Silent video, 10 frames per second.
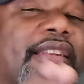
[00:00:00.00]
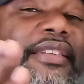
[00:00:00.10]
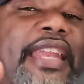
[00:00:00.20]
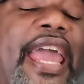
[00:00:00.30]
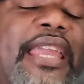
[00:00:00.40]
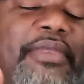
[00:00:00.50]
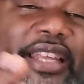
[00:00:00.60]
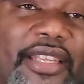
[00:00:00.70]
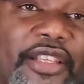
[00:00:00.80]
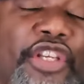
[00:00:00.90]

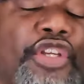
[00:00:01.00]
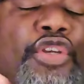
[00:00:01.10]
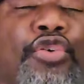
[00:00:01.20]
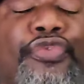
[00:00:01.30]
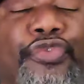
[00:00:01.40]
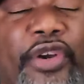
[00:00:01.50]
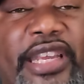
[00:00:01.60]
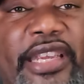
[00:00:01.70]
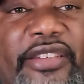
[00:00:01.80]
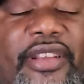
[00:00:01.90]
namely Hugh
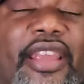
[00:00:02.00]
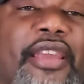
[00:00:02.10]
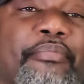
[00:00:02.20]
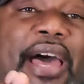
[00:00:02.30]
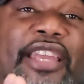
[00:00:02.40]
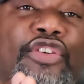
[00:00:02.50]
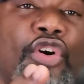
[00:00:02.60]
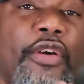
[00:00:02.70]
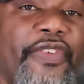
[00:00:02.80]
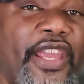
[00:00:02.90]
Freeze and Mike
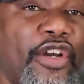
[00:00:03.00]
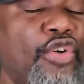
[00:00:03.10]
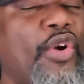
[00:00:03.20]
Norvell,